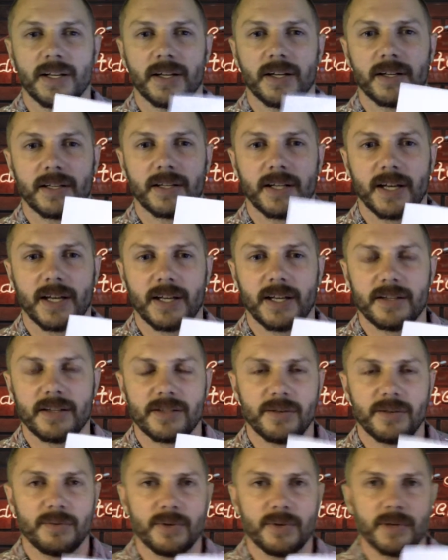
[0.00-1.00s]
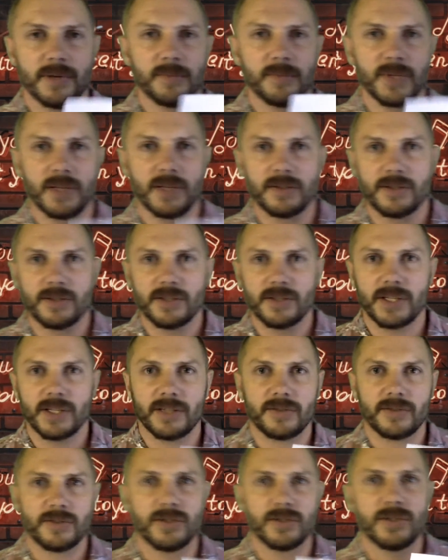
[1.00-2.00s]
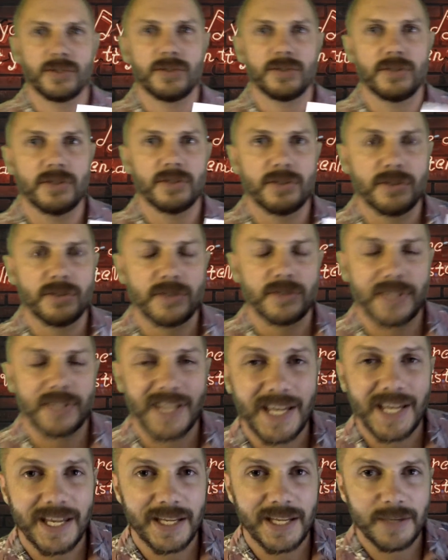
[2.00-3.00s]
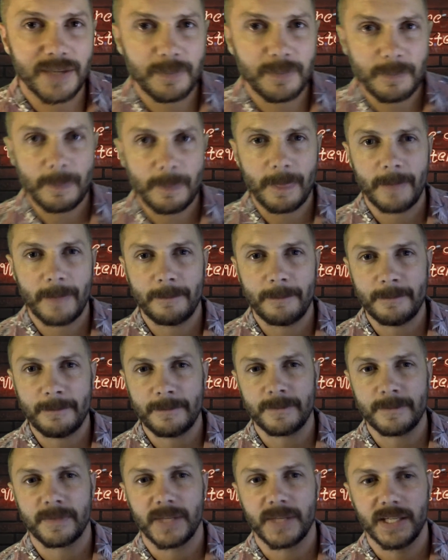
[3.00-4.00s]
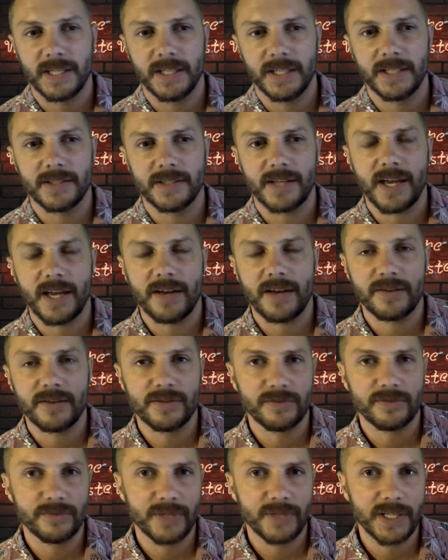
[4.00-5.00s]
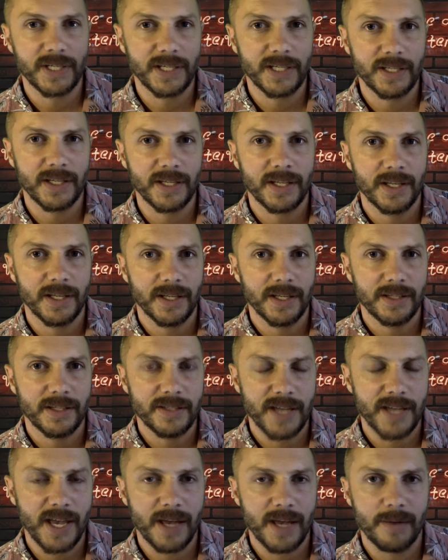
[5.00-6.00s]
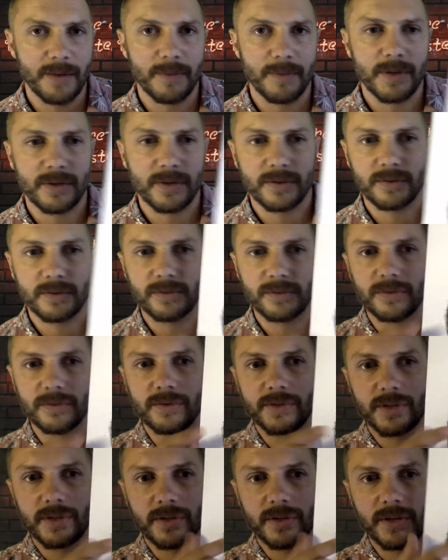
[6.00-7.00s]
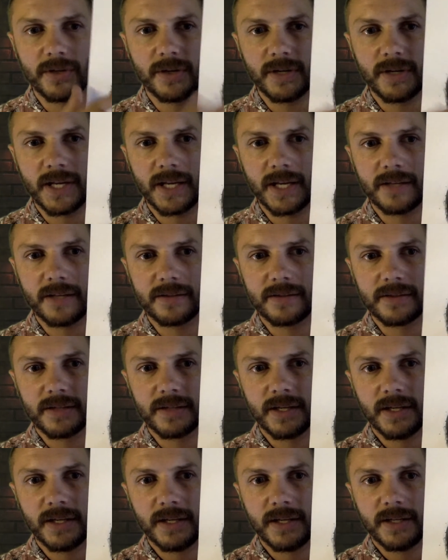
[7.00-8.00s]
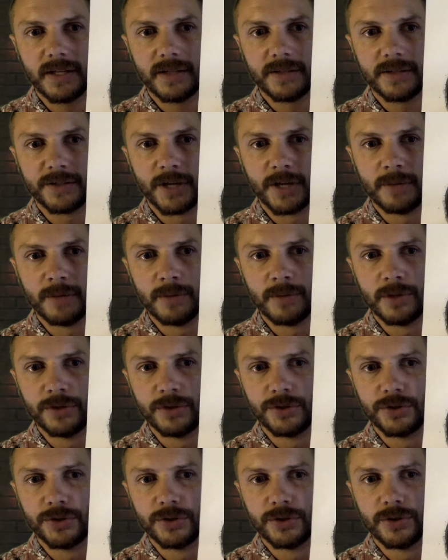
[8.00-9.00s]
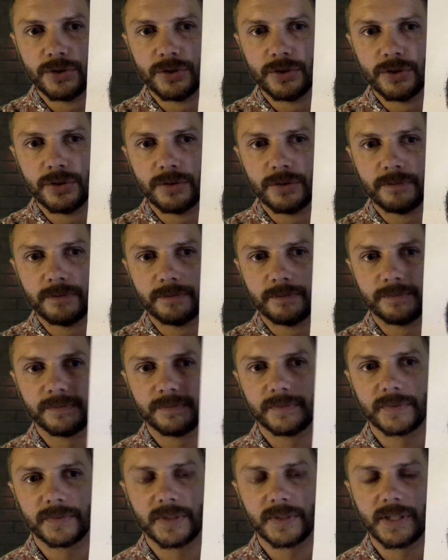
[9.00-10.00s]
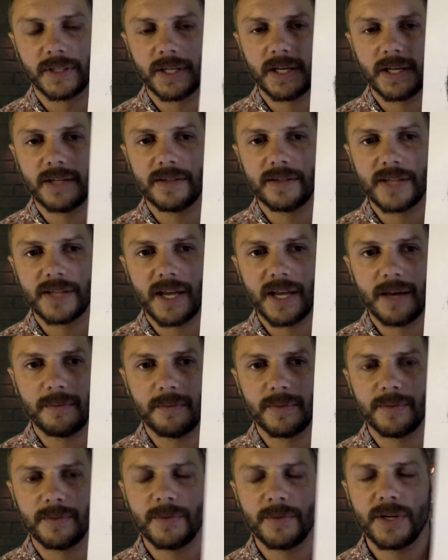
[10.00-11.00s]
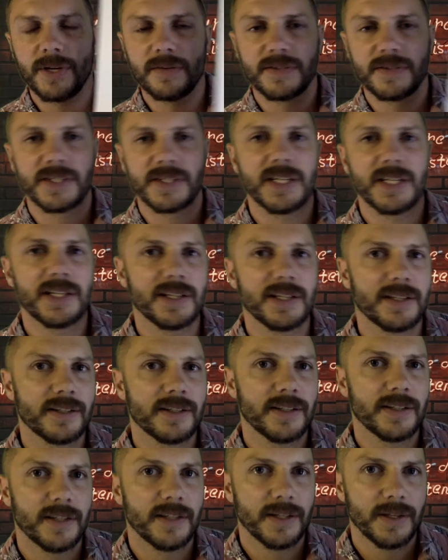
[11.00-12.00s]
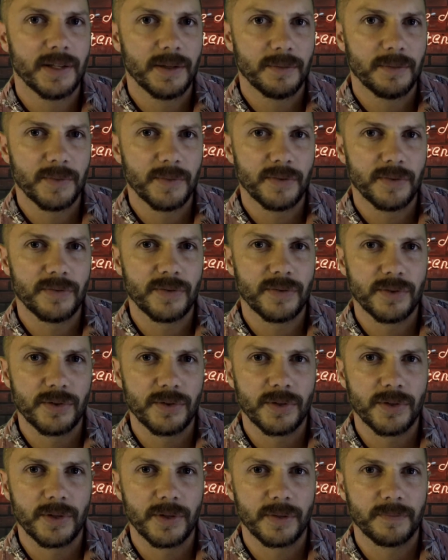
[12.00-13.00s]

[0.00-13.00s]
Okay, so what I'm going to introduce you to today is how to read tab, also known as tablature. Okay, tab, you might have seen it before,